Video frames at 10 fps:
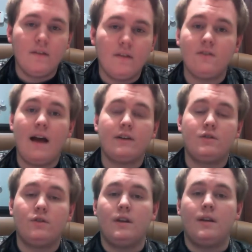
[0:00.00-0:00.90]
this is
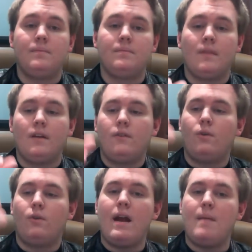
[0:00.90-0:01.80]
actually
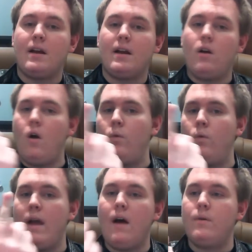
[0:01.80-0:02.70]
ceramic
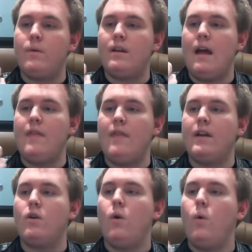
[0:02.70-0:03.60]
around and
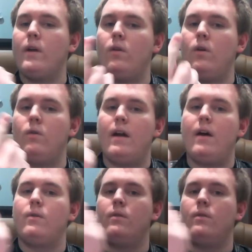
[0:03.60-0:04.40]
then coil around,